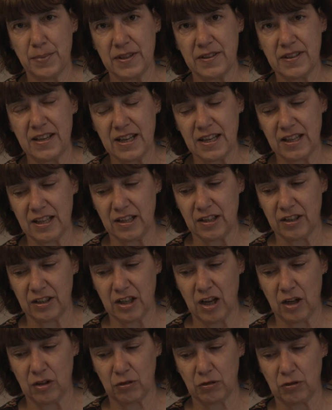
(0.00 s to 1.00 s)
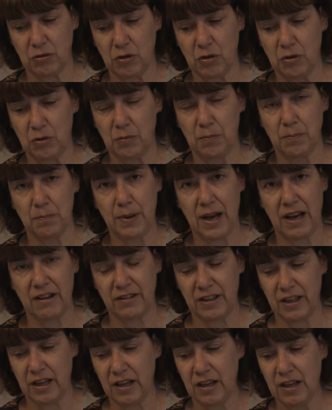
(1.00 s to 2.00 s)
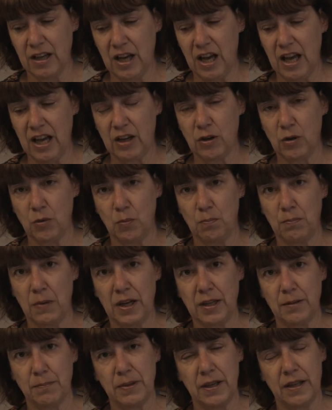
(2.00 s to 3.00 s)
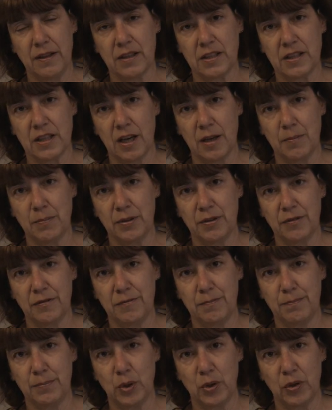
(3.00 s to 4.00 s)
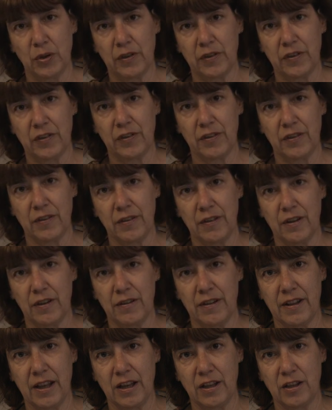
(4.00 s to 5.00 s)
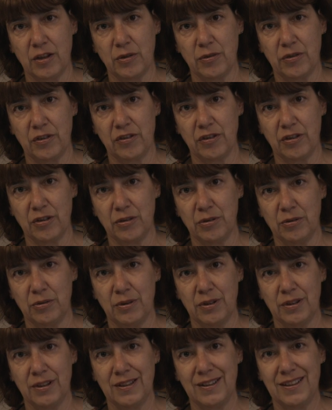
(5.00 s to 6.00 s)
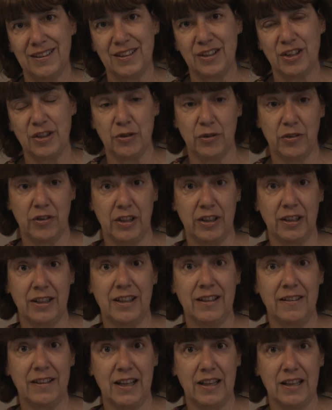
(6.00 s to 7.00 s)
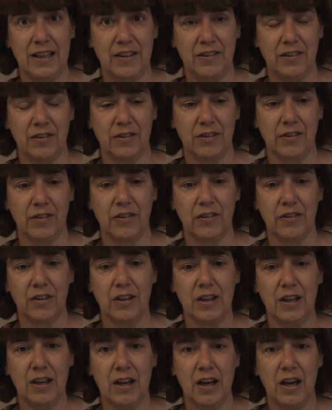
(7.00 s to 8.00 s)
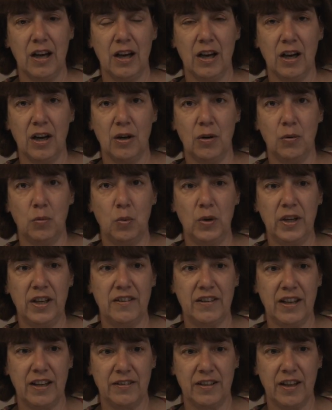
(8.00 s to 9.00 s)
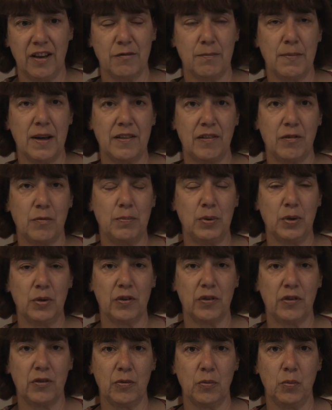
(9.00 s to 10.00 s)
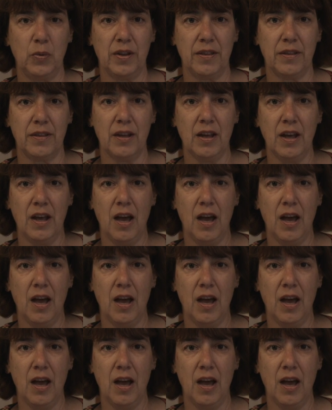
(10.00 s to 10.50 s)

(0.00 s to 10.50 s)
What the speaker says: particular cultural barrier might be the type of books that they're used to using in their lessons. We tend to have maths books with